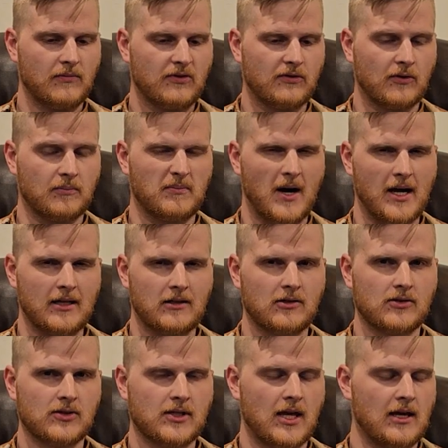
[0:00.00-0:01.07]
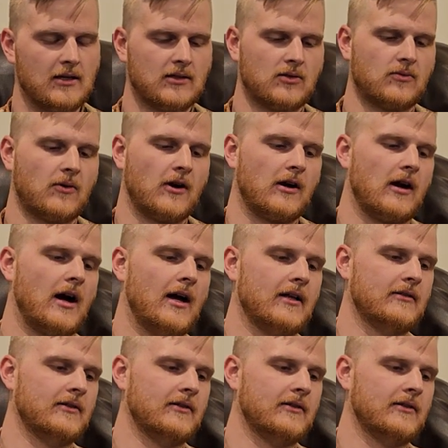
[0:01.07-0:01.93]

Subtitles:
for my use case, where I